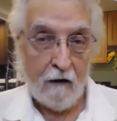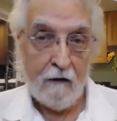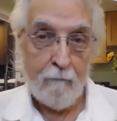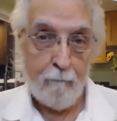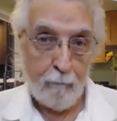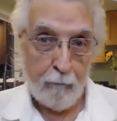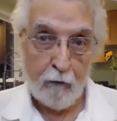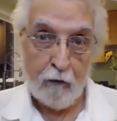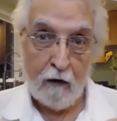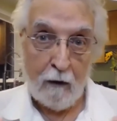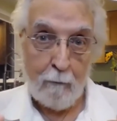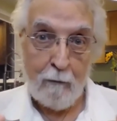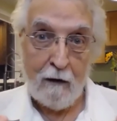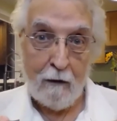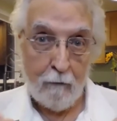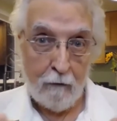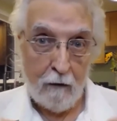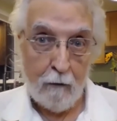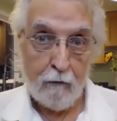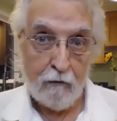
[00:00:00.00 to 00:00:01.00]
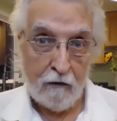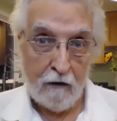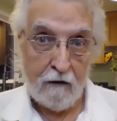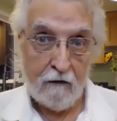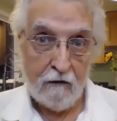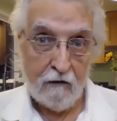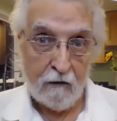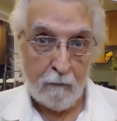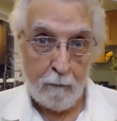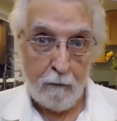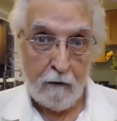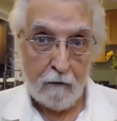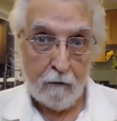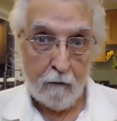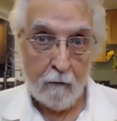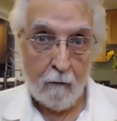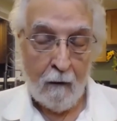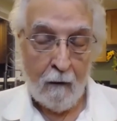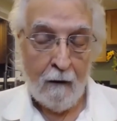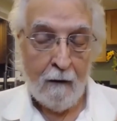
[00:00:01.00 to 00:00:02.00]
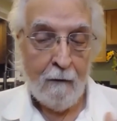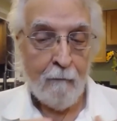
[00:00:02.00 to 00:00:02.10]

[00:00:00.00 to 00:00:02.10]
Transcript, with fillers: and, for that matter, irritate the speaker.